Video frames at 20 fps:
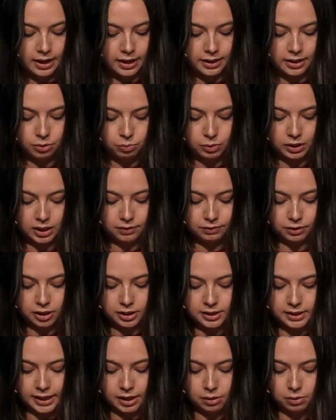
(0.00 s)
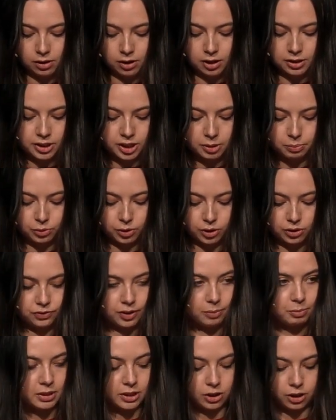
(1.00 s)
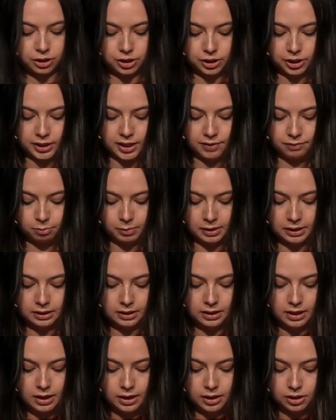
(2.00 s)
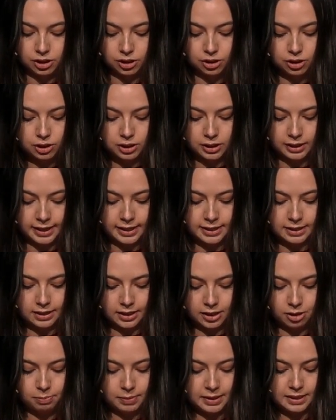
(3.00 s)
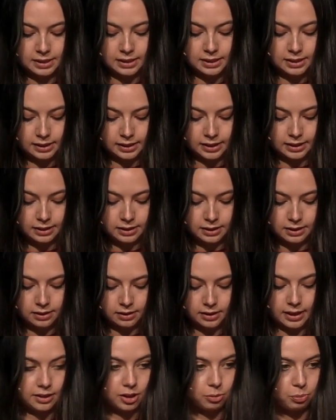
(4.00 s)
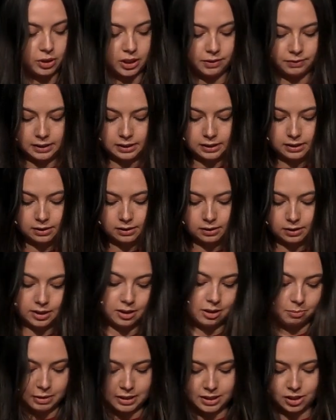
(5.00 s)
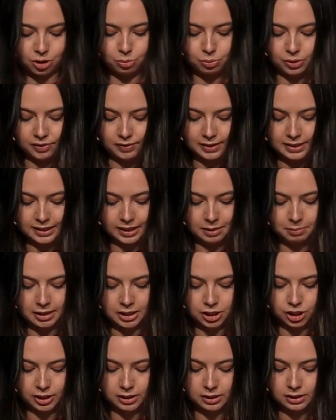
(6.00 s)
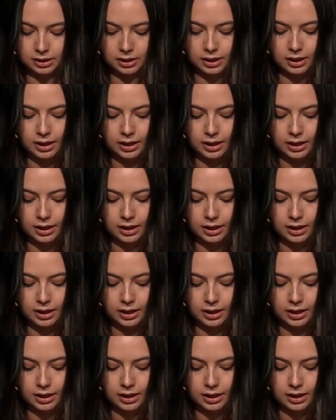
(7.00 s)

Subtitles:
that will have lost out on support from the Scottish Government to utilise their business skills that the Minister previously mentioned.